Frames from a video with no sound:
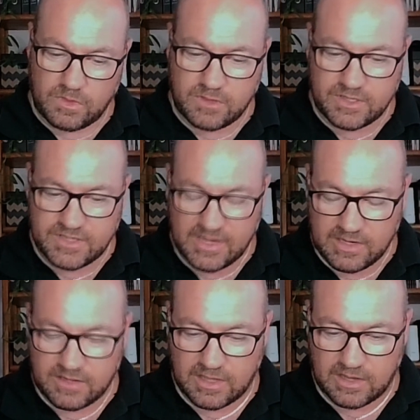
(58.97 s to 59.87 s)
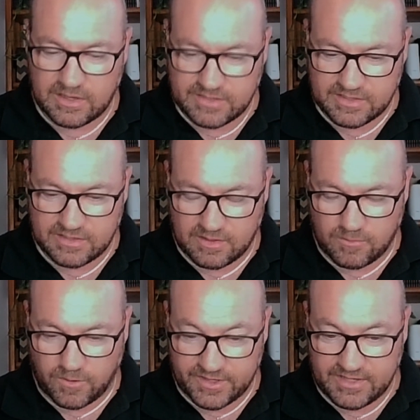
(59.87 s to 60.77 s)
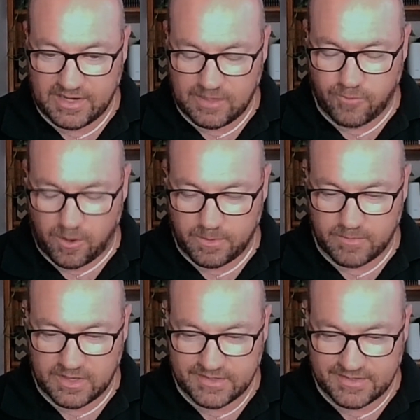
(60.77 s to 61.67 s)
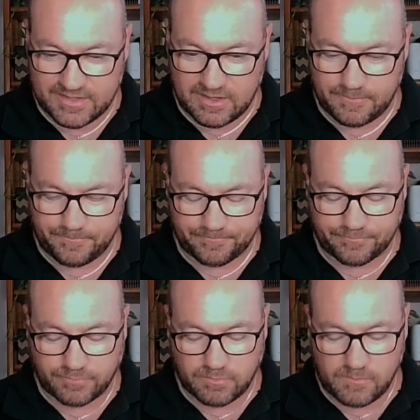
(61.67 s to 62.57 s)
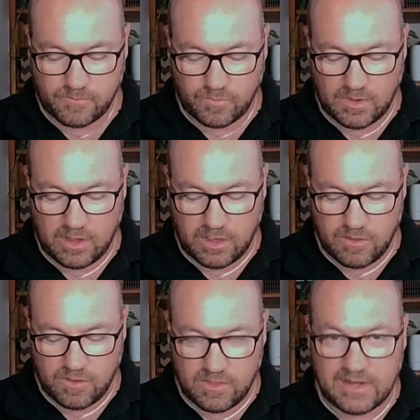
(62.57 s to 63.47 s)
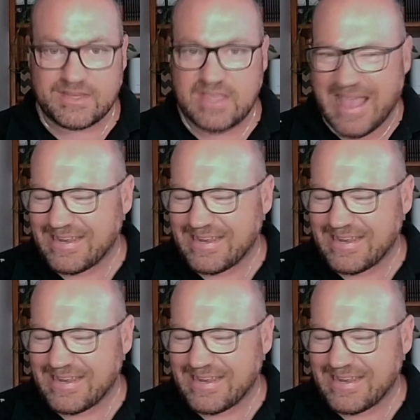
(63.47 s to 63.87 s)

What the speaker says: The second thing the second problem is that it's yet